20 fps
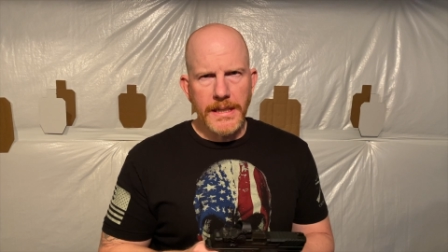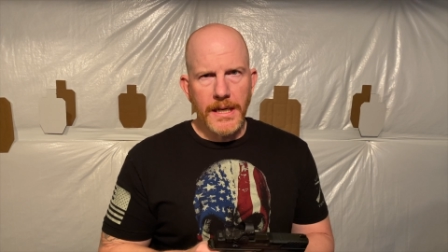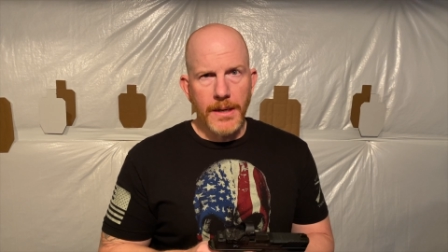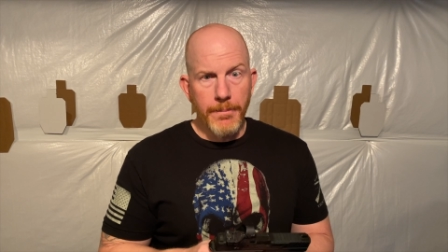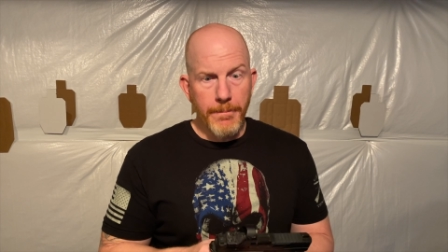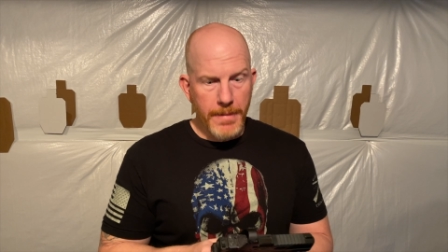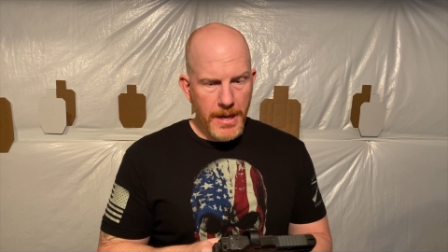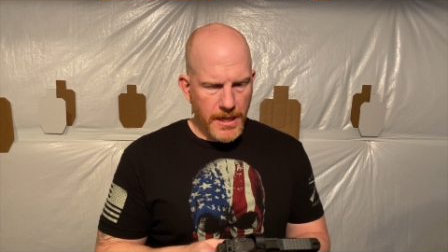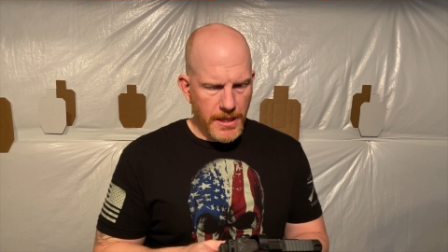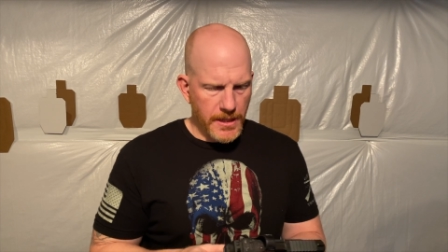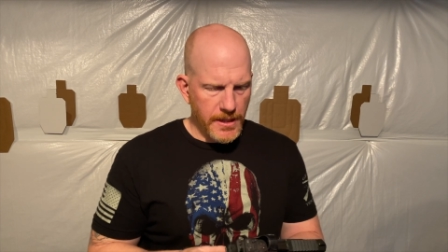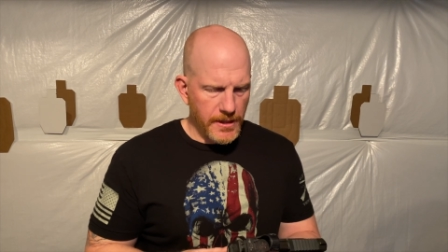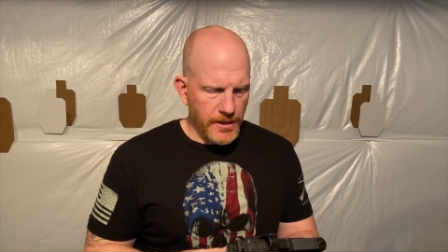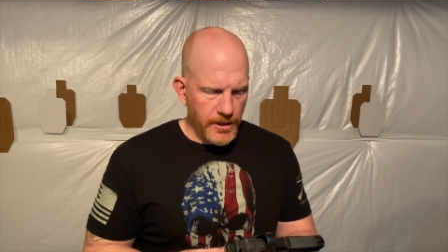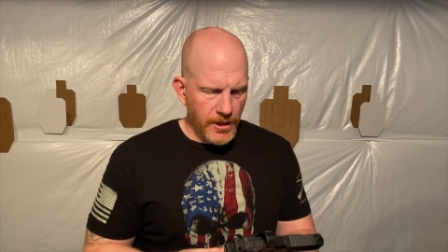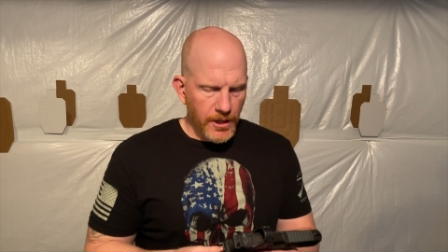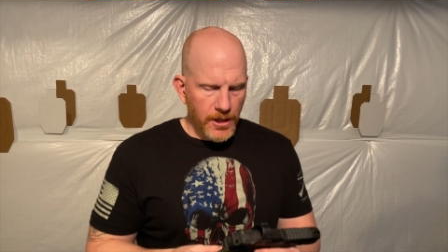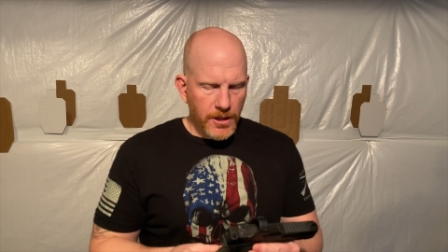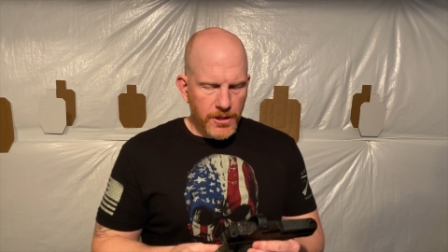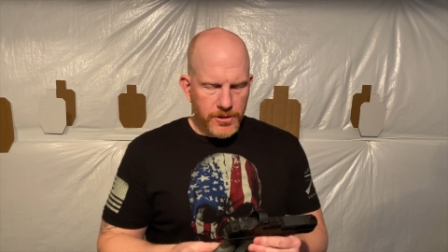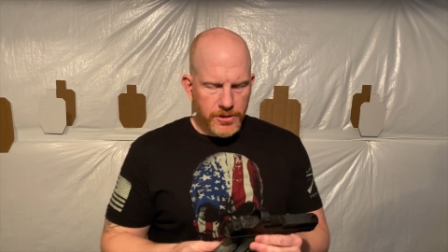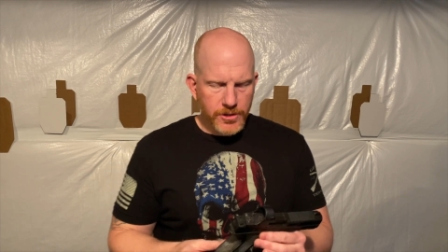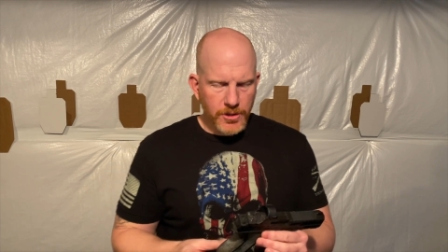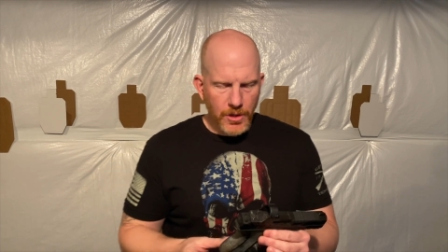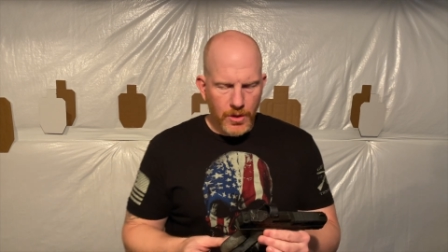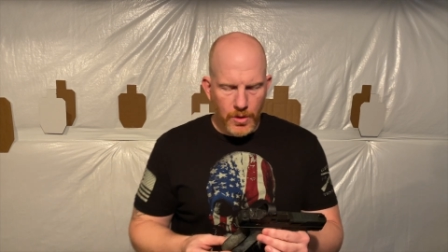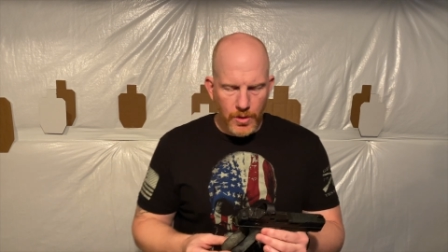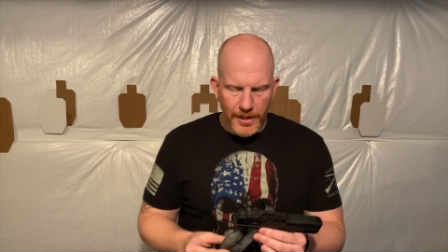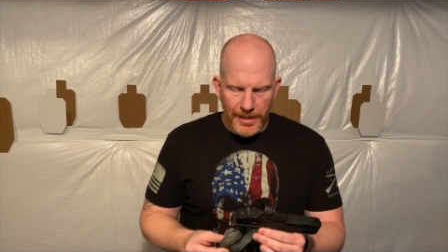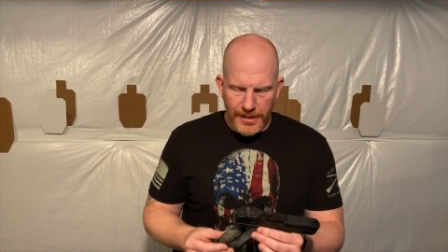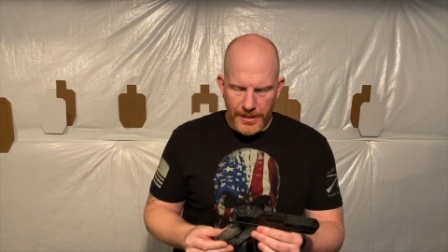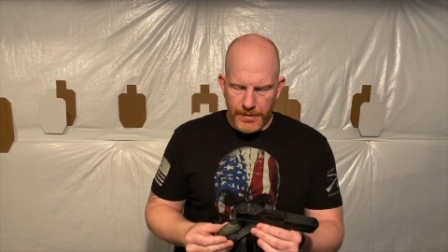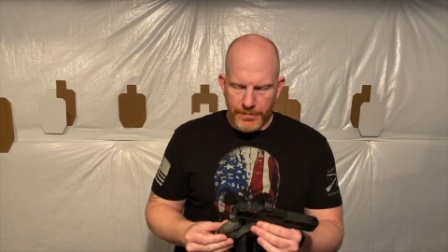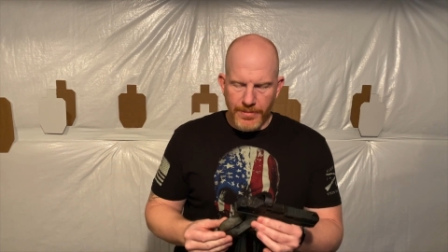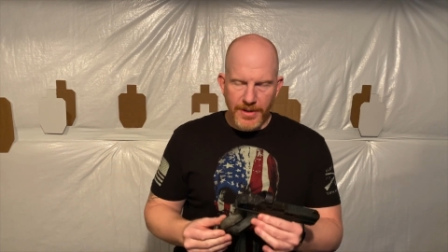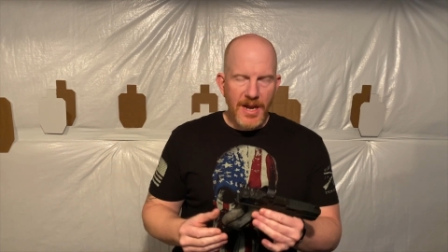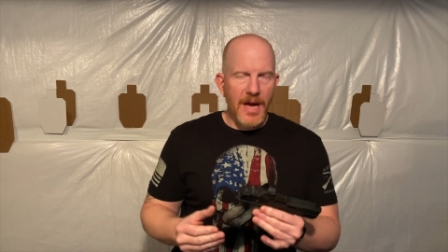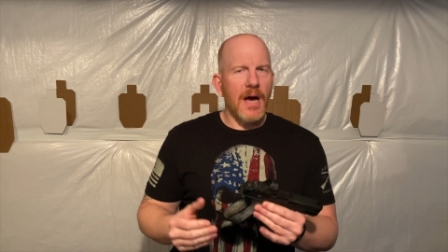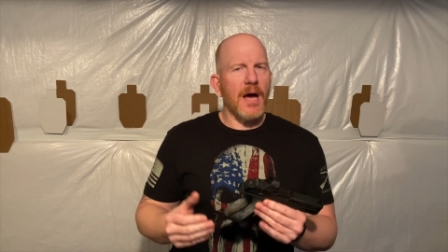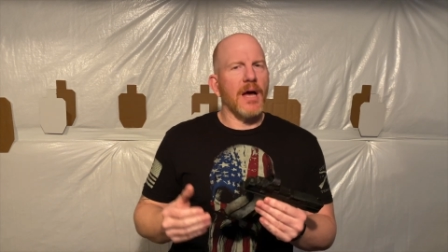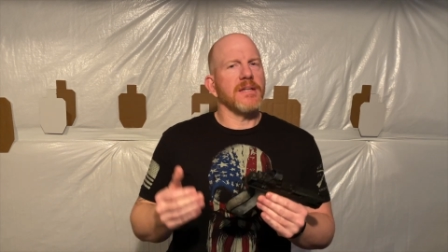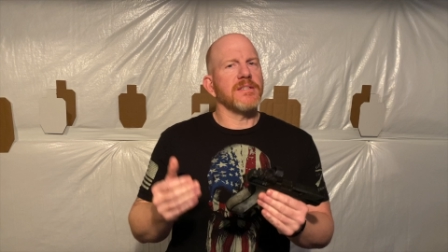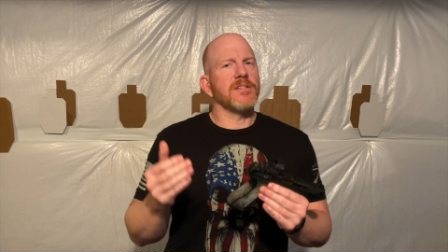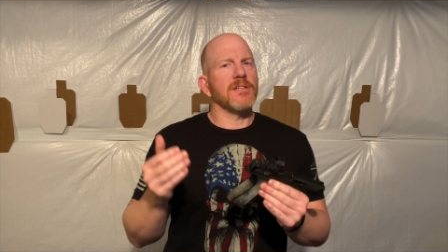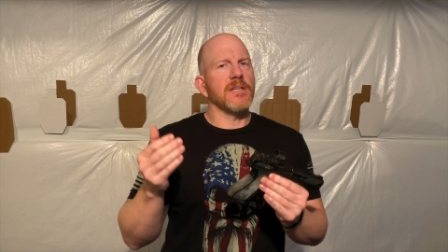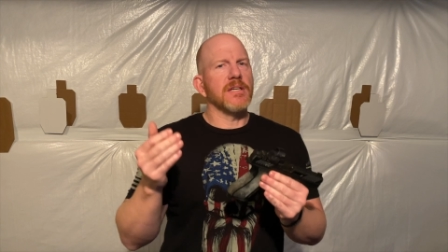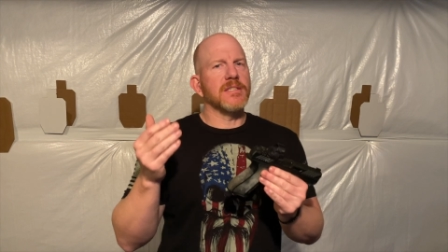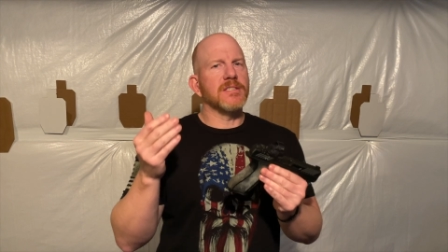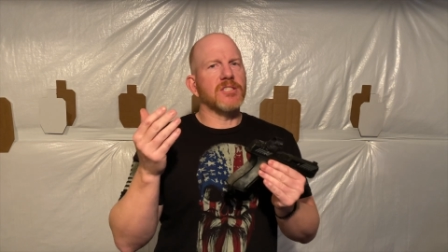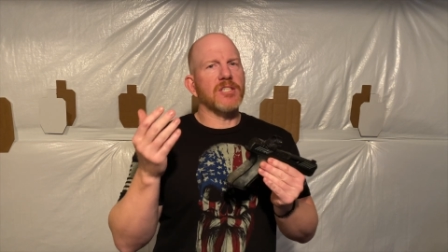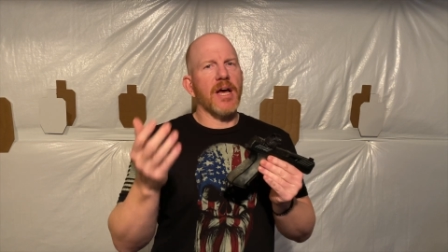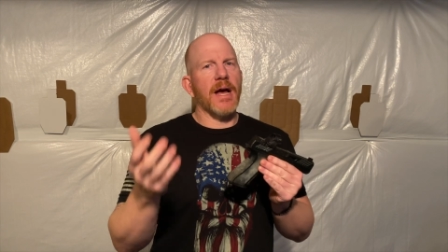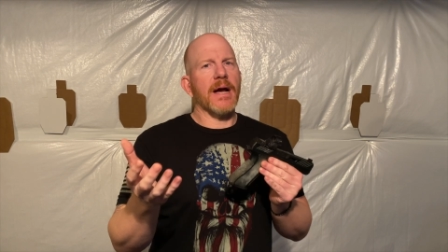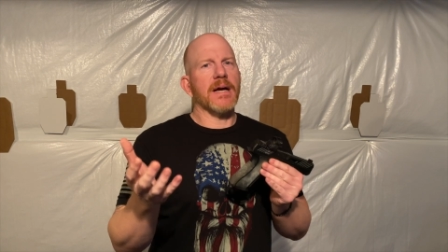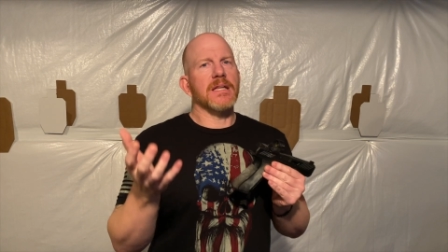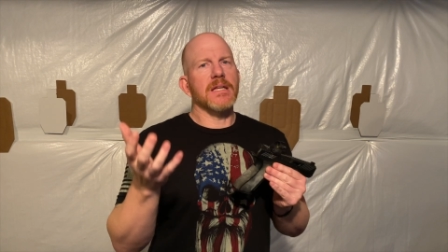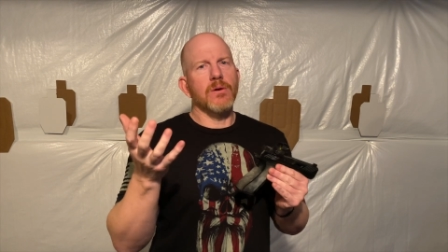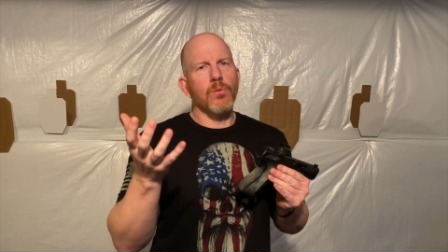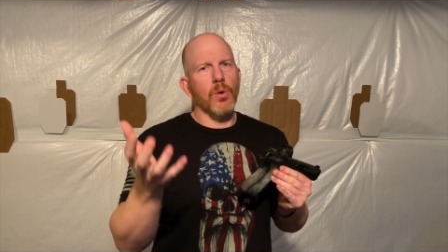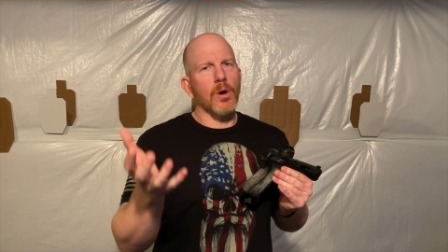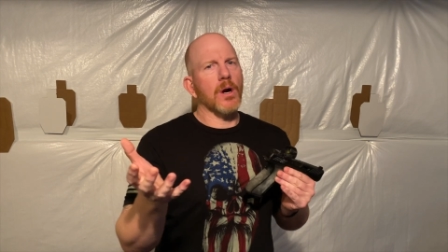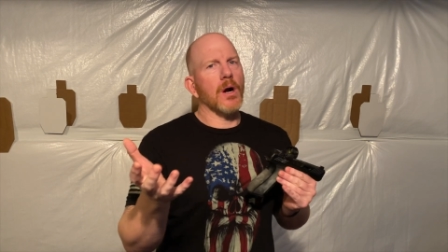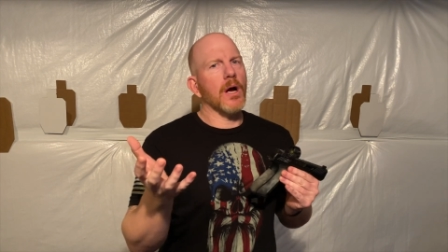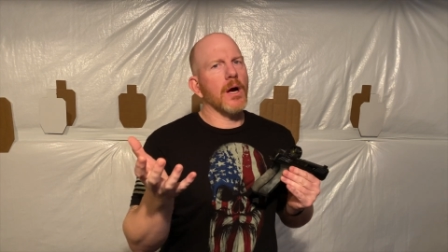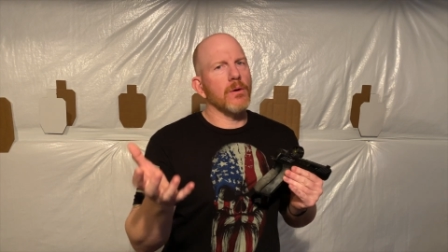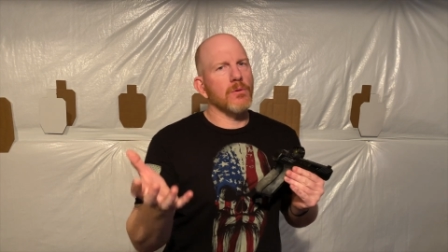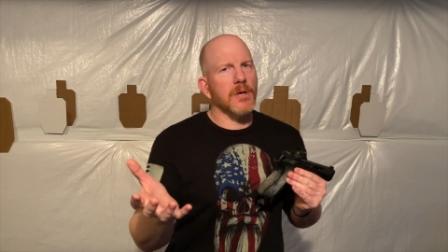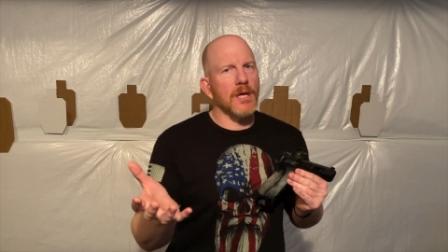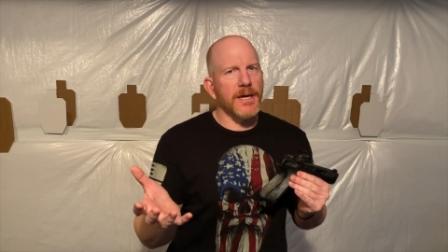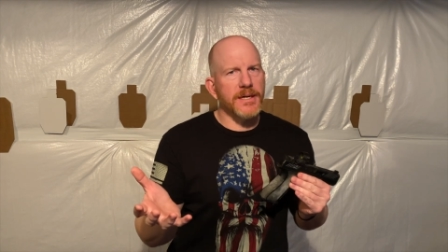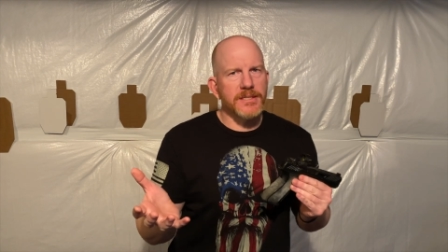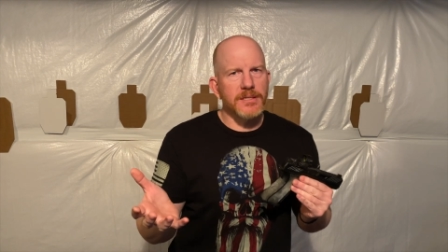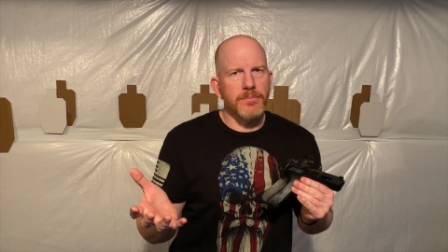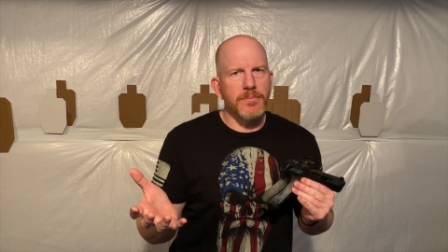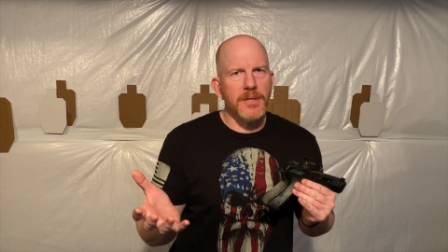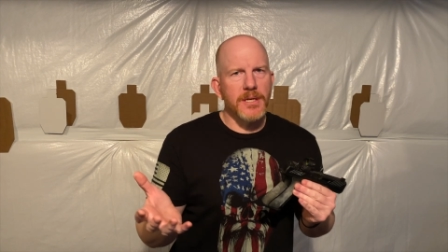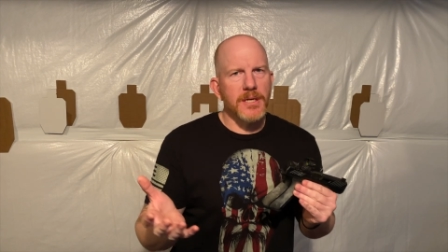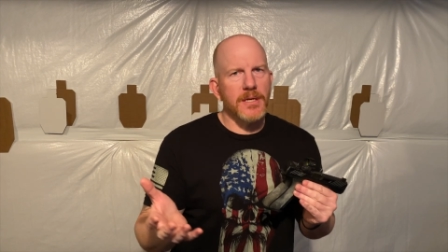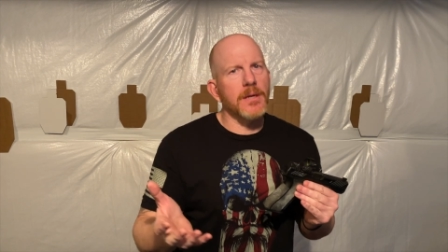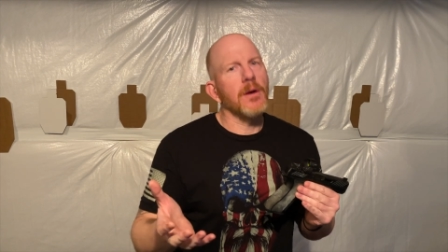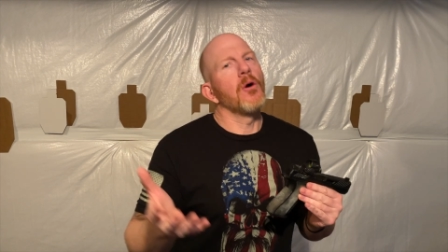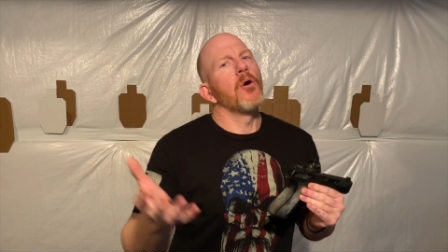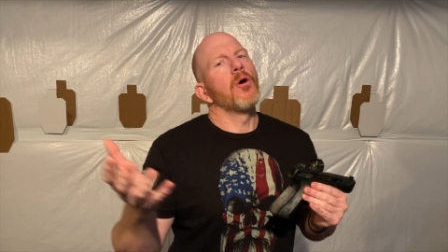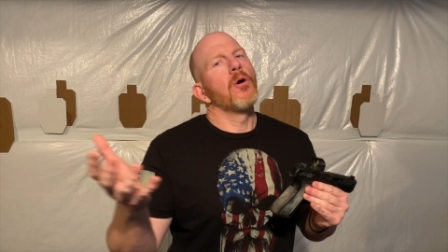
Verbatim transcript: amended. So um, not exactly where I would like to be,